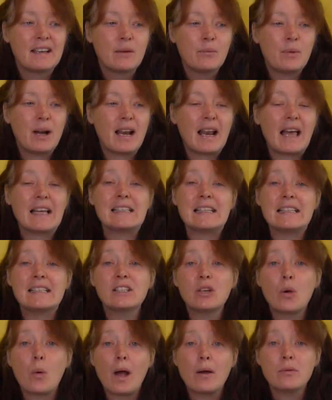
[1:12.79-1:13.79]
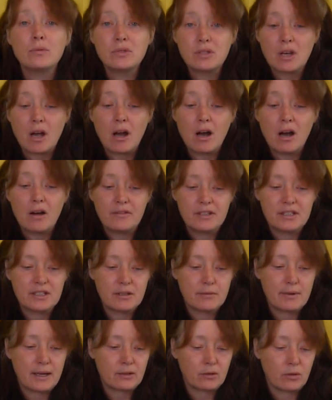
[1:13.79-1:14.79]
well, I didn't go out to harvest
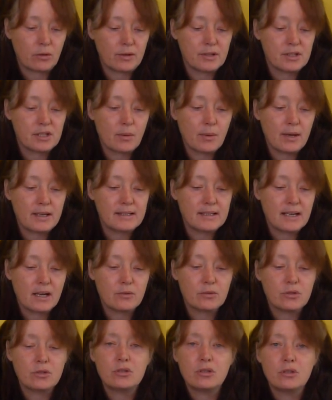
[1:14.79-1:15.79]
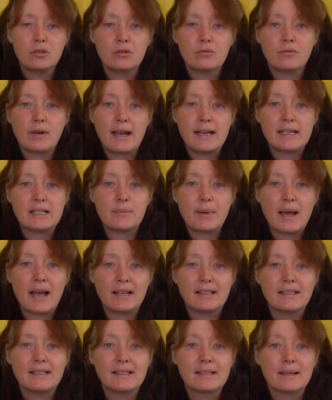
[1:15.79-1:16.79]
the red currants. I went out to do the raised
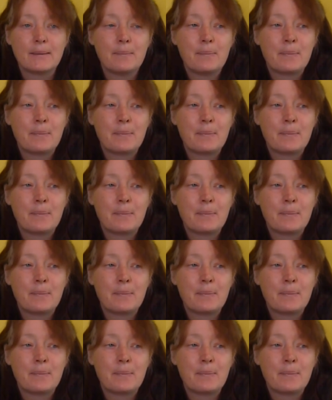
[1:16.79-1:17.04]
beds.